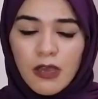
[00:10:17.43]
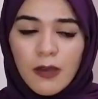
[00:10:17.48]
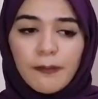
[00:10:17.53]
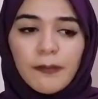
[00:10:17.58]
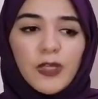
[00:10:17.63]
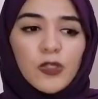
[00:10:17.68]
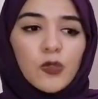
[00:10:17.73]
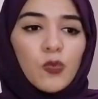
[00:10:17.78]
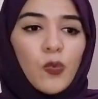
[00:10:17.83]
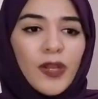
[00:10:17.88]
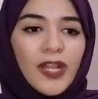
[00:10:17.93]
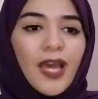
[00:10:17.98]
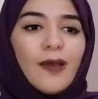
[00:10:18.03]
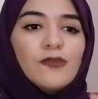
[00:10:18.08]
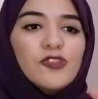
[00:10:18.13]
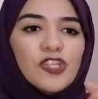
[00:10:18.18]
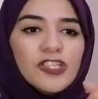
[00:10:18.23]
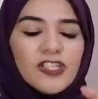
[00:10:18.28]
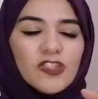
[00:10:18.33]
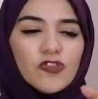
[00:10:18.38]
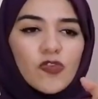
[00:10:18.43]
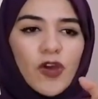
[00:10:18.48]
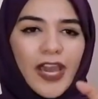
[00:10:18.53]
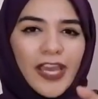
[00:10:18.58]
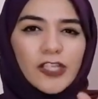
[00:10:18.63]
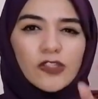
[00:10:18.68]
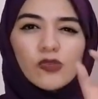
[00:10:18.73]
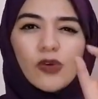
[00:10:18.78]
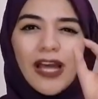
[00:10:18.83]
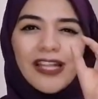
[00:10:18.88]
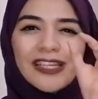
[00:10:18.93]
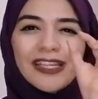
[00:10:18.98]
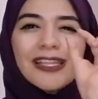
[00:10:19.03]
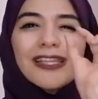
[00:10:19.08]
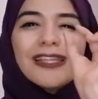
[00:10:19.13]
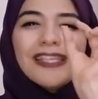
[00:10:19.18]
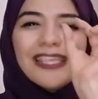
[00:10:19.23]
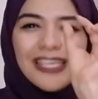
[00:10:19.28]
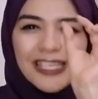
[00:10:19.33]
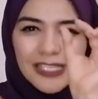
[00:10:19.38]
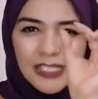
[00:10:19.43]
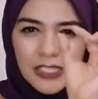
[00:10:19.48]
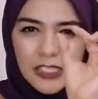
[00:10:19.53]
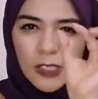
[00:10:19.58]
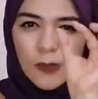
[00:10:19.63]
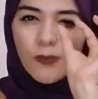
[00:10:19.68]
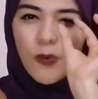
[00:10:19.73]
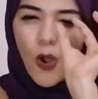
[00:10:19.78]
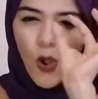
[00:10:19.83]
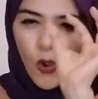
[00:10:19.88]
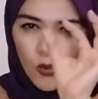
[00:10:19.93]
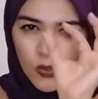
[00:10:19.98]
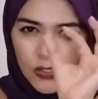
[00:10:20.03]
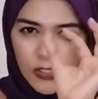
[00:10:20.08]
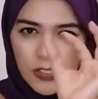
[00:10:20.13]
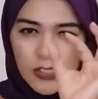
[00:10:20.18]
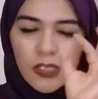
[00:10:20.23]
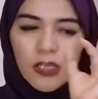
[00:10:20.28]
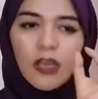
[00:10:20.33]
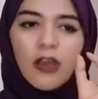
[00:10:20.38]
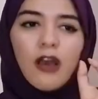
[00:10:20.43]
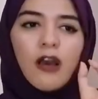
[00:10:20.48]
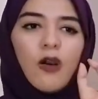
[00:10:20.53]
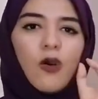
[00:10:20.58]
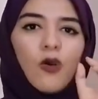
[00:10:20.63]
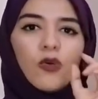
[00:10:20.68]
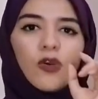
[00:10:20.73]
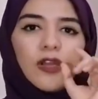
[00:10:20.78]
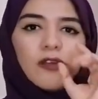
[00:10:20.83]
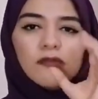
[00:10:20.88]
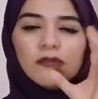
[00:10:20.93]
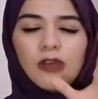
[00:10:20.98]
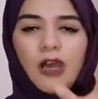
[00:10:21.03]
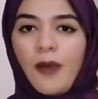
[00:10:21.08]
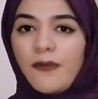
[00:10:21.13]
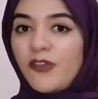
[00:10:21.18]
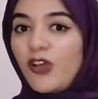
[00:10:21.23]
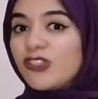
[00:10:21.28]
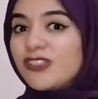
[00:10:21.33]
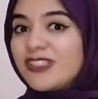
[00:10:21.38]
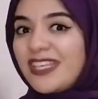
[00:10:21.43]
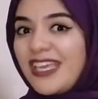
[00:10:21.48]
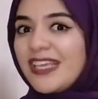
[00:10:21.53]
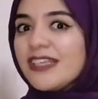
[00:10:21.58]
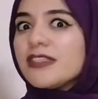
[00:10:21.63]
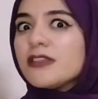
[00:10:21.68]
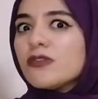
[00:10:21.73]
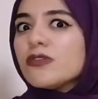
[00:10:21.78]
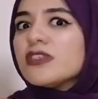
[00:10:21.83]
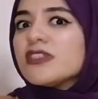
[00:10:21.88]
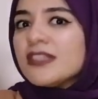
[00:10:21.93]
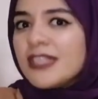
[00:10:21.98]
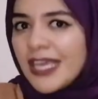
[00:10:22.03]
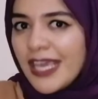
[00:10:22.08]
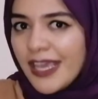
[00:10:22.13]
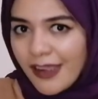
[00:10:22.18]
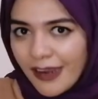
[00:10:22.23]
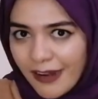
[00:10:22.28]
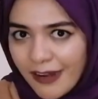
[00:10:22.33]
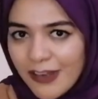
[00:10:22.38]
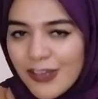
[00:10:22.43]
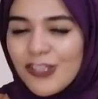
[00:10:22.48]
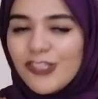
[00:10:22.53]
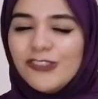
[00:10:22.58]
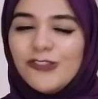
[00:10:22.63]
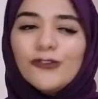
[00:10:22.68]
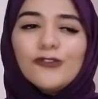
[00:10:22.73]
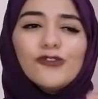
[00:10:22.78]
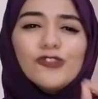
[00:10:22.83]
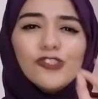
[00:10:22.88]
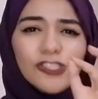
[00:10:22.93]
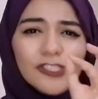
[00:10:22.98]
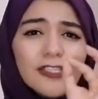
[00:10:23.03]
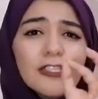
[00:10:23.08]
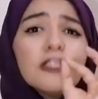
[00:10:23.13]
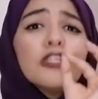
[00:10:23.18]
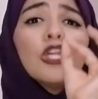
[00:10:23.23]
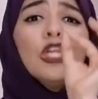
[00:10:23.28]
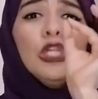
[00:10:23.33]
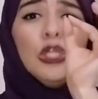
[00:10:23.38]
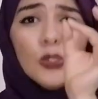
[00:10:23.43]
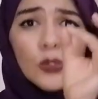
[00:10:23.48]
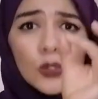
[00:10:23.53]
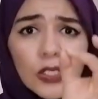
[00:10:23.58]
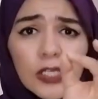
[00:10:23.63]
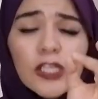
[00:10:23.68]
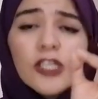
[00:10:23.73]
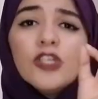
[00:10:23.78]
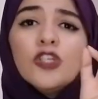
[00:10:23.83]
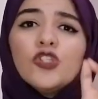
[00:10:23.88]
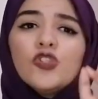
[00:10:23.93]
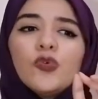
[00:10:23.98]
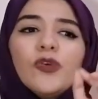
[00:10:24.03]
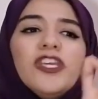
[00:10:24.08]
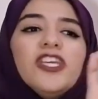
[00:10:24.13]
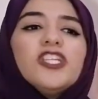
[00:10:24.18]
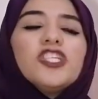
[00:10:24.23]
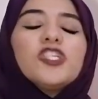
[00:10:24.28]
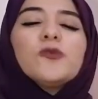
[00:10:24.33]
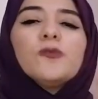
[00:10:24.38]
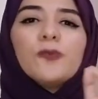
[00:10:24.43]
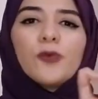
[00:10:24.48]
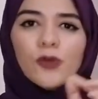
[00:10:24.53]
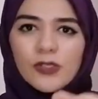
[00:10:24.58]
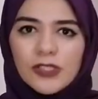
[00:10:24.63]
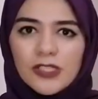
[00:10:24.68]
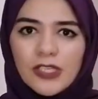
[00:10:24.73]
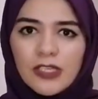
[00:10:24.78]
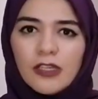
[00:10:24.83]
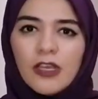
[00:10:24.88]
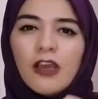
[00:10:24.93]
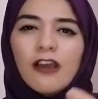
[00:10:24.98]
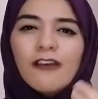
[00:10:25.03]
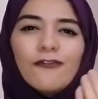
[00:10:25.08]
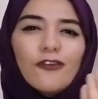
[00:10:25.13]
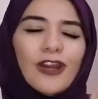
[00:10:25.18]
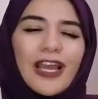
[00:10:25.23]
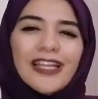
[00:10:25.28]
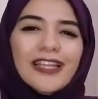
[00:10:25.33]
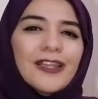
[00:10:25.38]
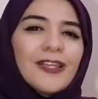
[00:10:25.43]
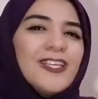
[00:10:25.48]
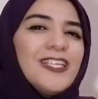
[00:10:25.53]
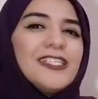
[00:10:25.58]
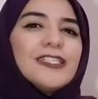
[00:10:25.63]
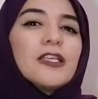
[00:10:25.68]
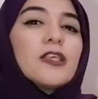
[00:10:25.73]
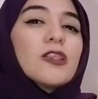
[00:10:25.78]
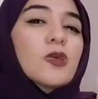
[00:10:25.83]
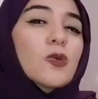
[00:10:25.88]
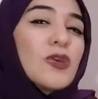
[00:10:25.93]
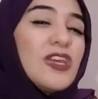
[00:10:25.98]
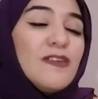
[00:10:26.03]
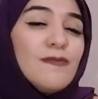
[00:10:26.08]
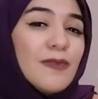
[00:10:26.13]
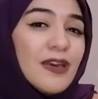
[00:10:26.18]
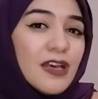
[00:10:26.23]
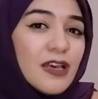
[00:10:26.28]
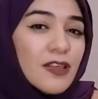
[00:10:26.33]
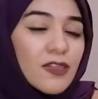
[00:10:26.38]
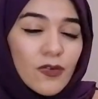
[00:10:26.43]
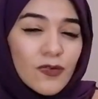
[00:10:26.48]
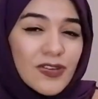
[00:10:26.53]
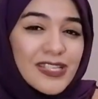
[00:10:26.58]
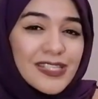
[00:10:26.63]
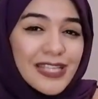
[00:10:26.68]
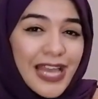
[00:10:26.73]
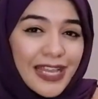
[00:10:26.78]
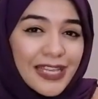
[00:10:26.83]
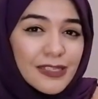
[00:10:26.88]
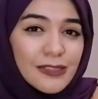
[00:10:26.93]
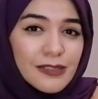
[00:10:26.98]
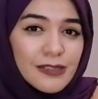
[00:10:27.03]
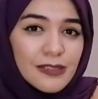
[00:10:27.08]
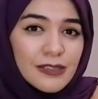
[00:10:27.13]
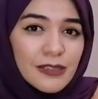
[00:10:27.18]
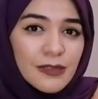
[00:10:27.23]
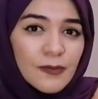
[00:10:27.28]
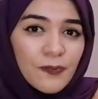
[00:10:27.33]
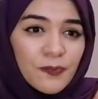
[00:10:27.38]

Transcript: But when I'm just trying to at least pause, or I'm not saying to stare, no, to just look to each person for at least 3 seconds,